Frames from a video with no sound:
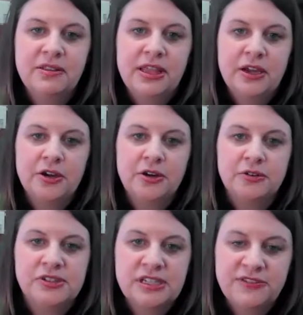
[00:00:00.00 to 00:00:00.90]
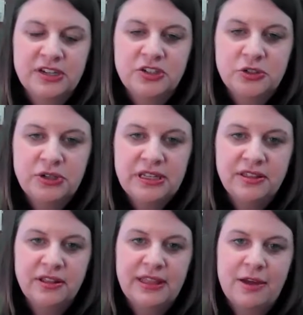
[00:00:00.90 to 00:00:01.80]
their civic duty
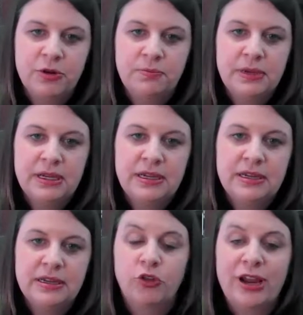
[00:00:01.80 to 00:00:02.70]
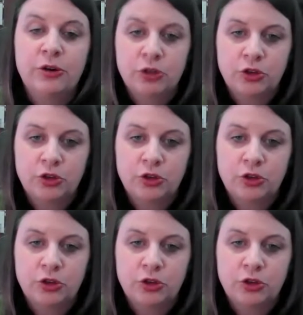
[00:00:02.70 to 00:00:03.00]
that that would be a greater